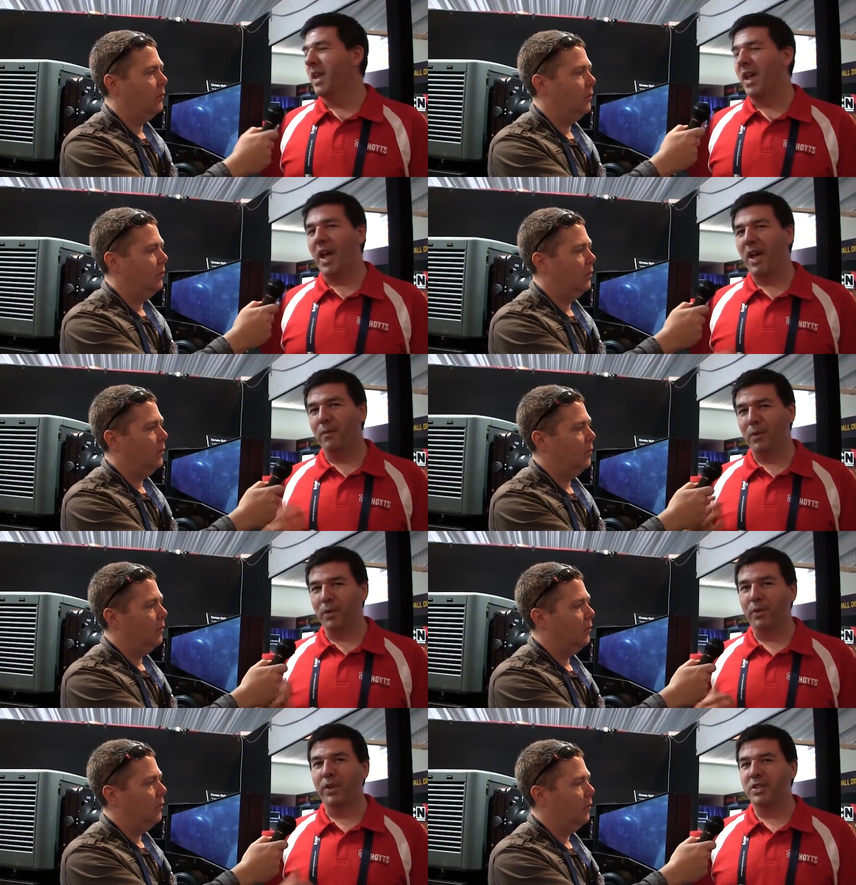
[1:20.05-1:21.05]
Speaker 1: And with
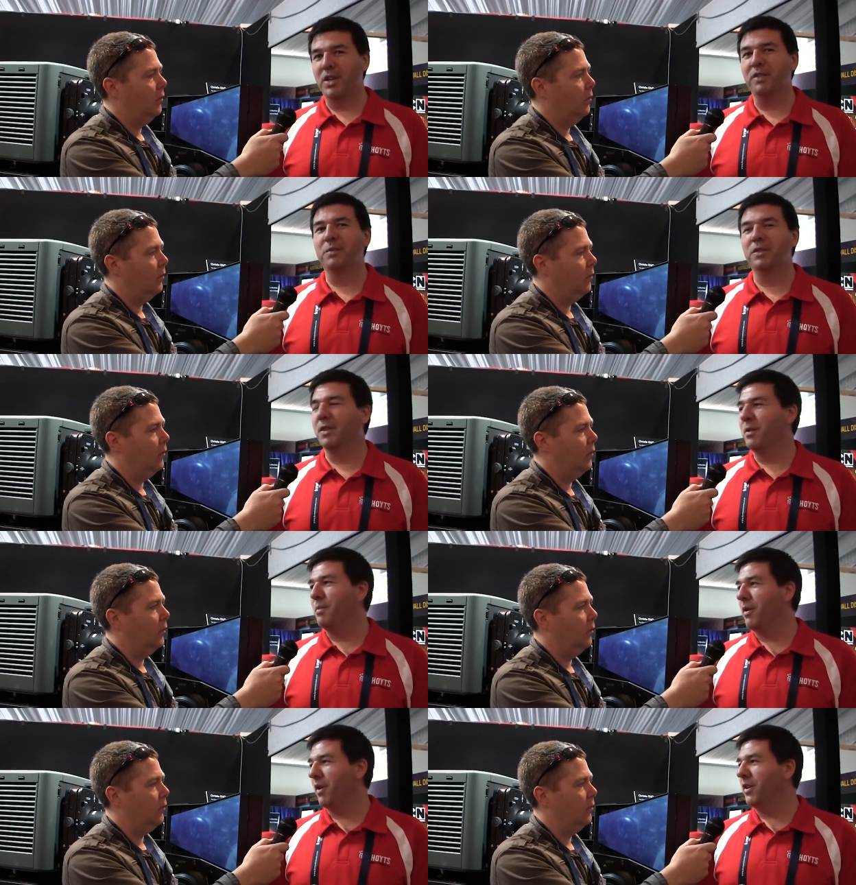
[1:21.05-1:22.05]
all the adjustments on the
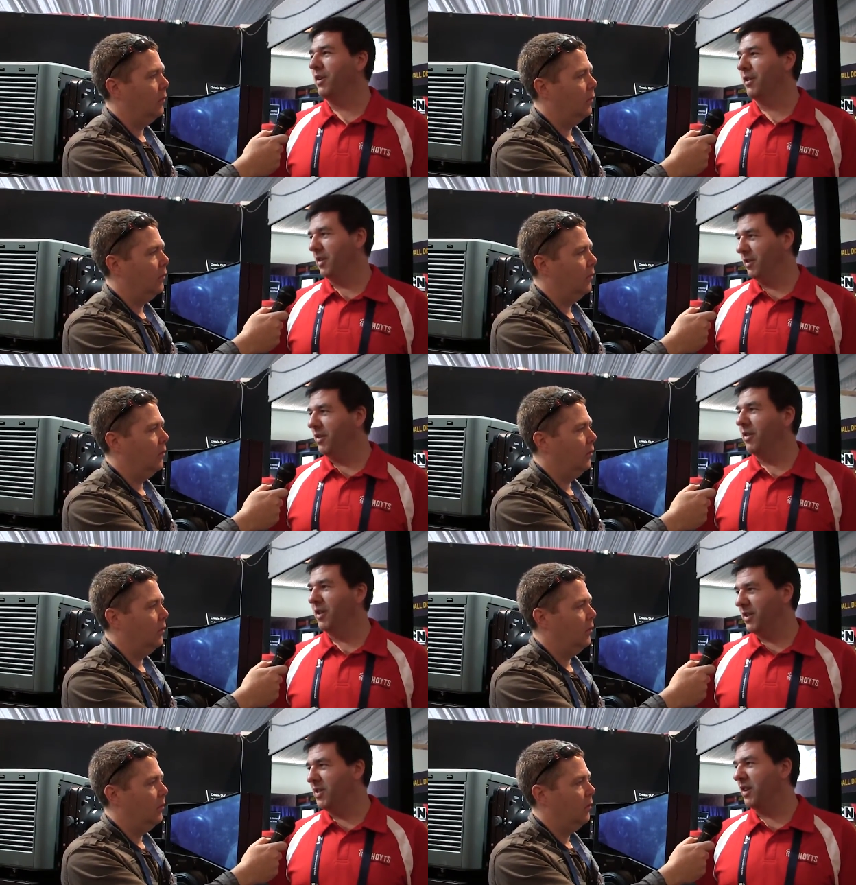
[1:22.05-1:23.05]
mirror, you can you
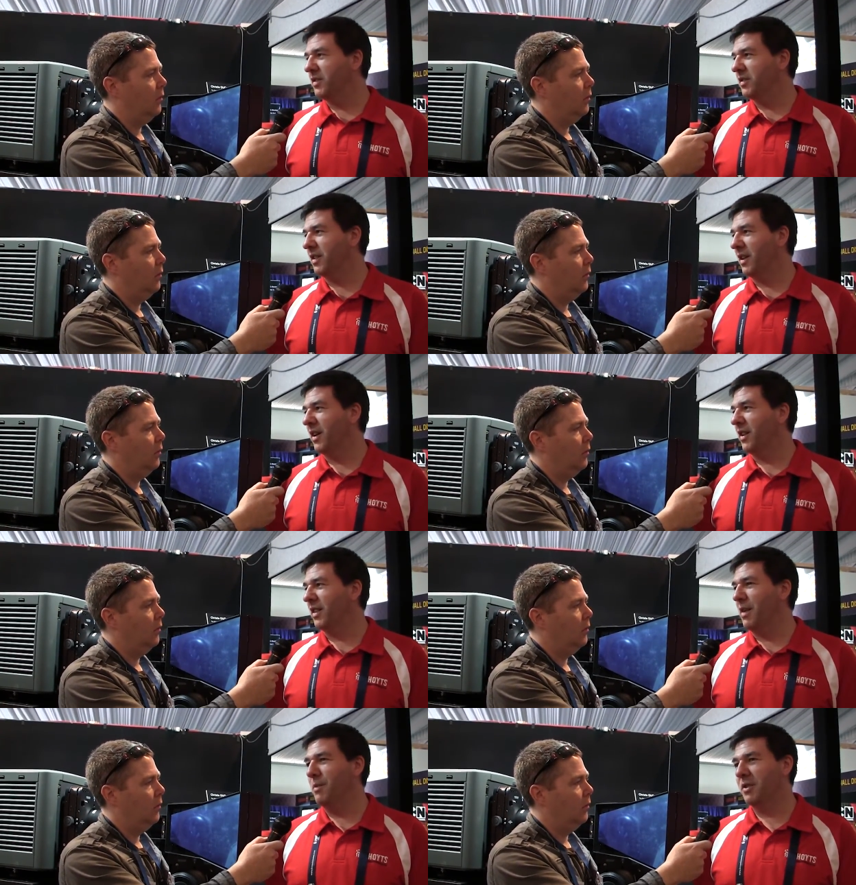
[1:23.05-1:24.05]
can adjust uh,
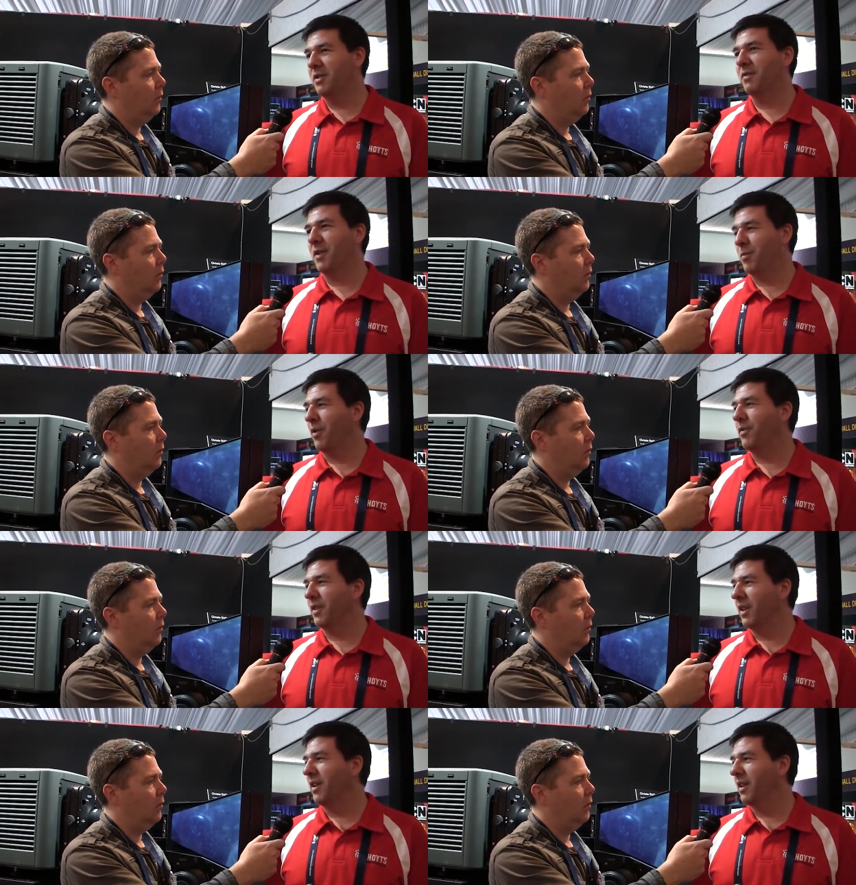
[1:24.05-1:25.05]
the image to fit
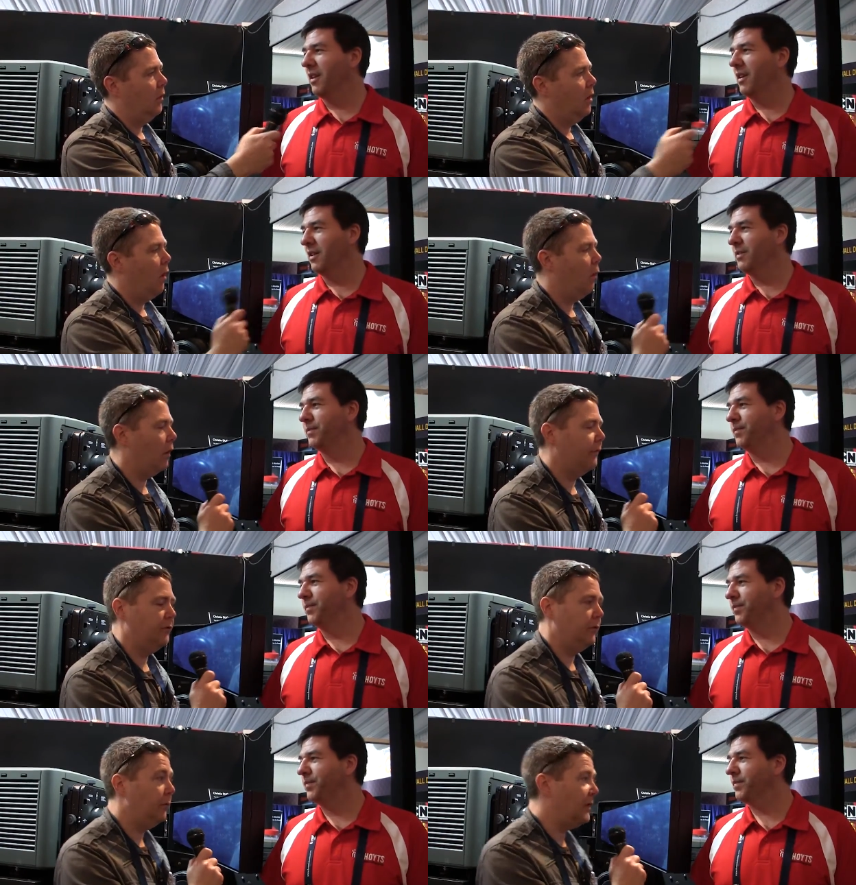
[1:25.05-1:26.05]
perfectly.
Speaker 2: Well,
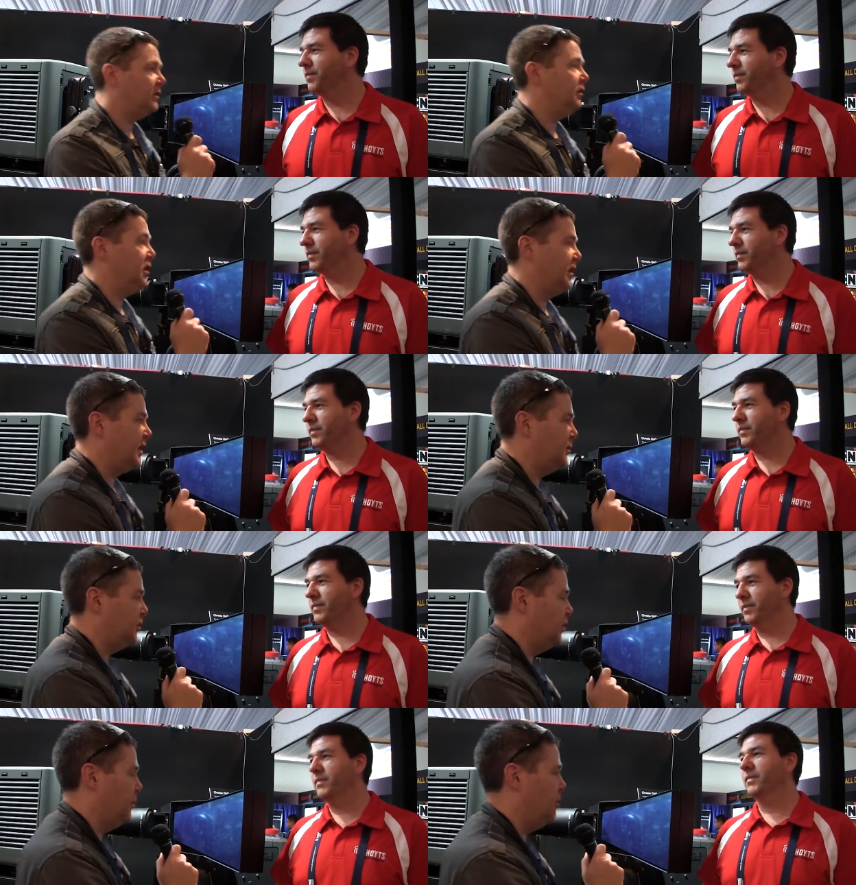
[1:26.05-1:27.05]
you've mentioned the
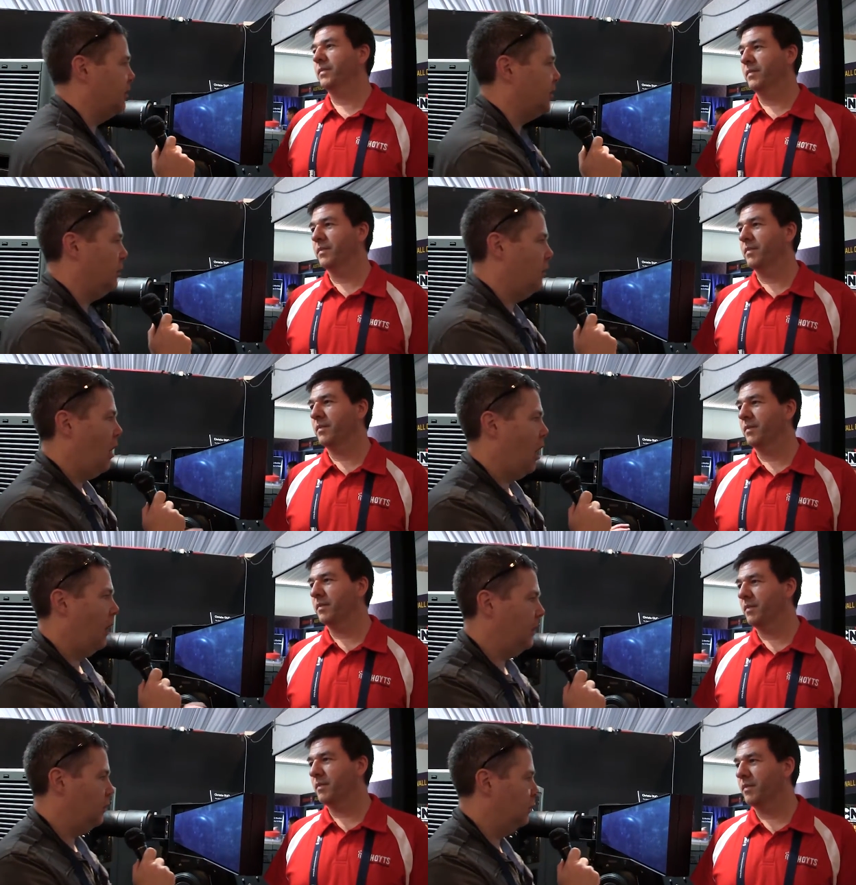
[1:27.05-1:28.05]
adjustments on the mirror, so I
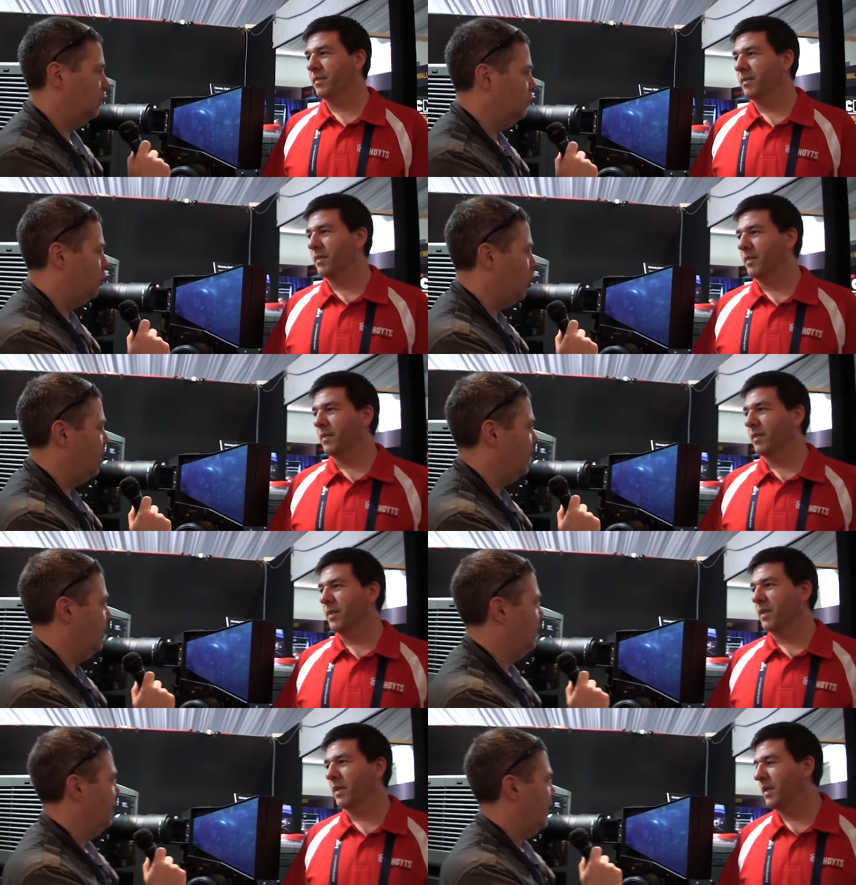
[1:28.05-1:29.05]
think we'll, we'll
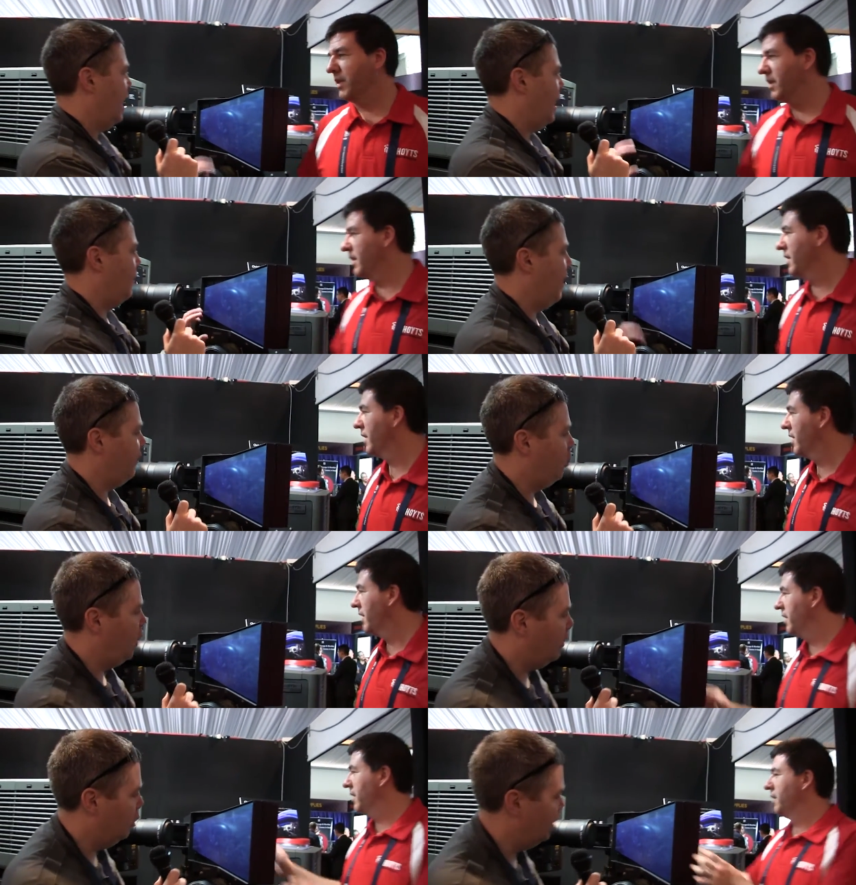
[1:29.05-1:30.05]
quickly um, have a
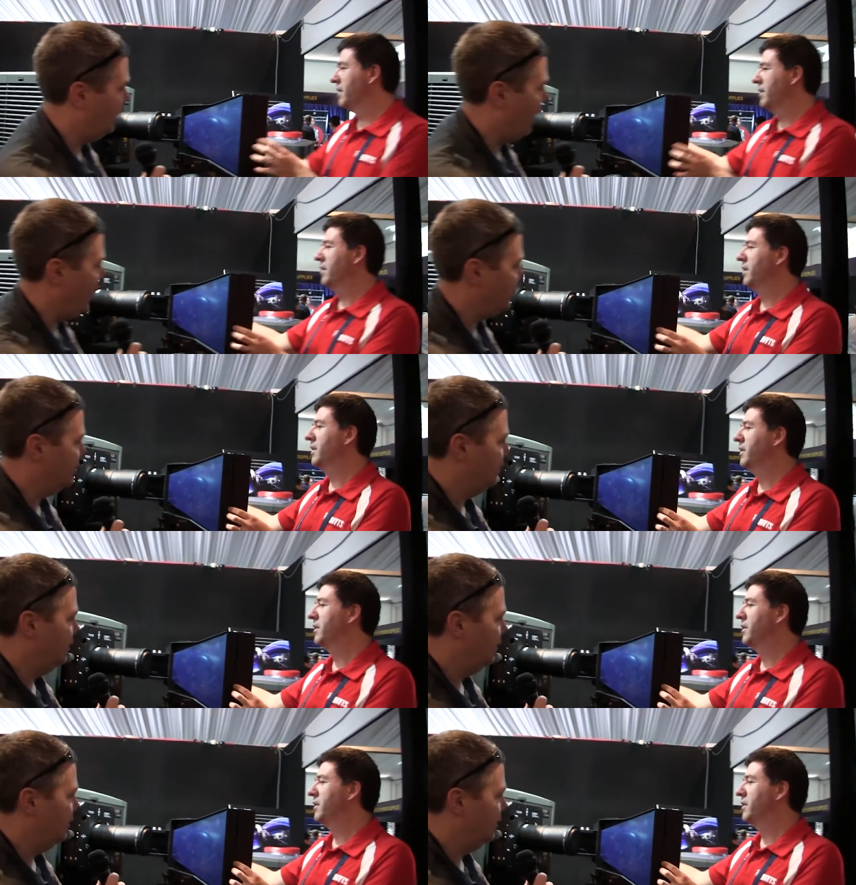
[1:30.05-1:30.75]
quick look at that.